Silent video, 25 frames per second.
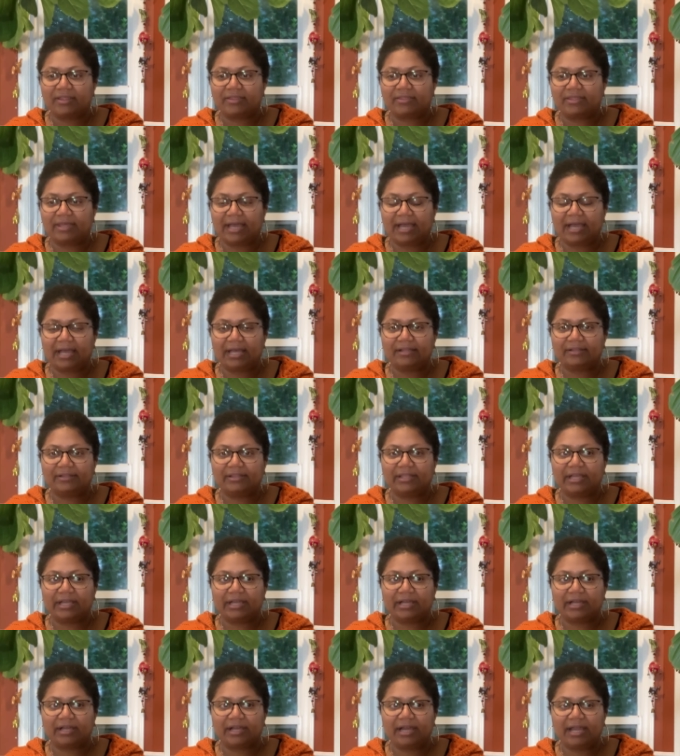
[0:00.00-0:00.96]
that
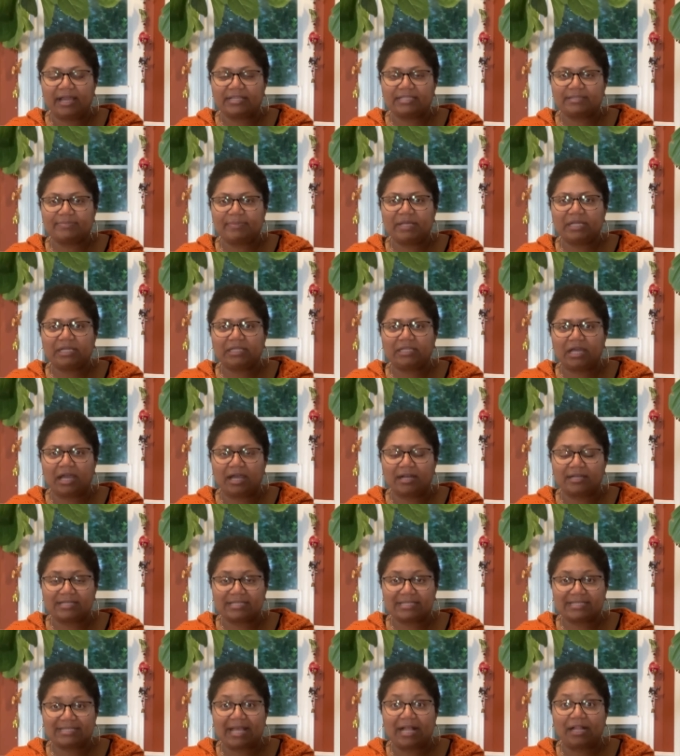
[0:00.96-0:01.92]
there has been a lot
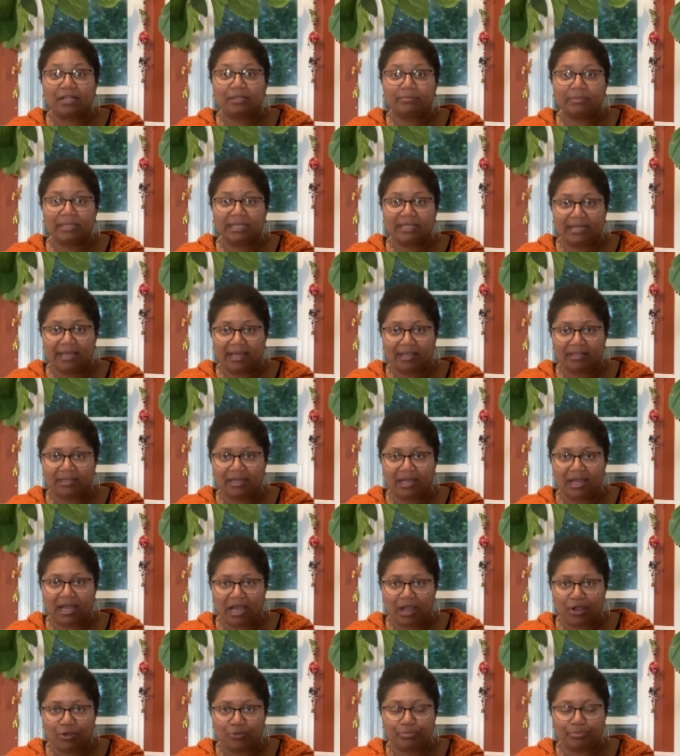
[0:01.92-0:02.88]
of
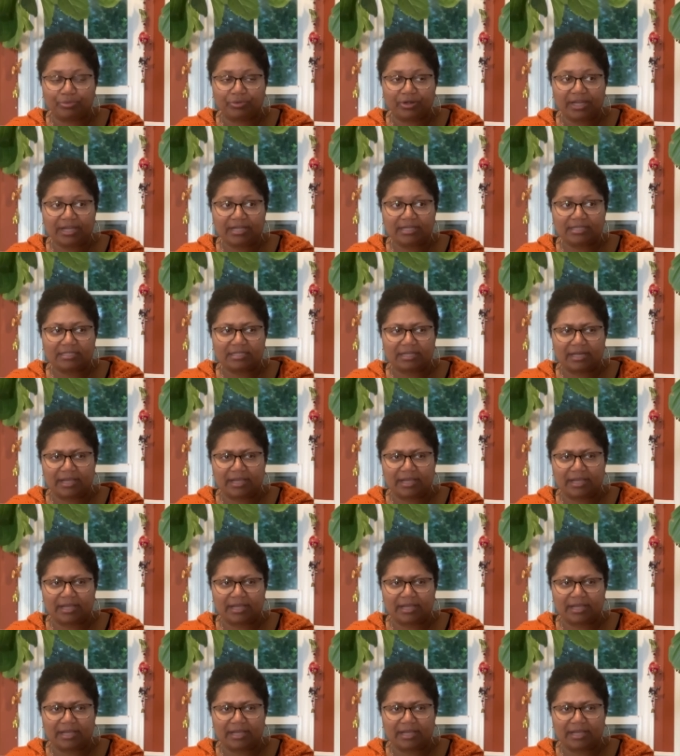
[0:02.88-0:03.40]
salmonella outbreaks.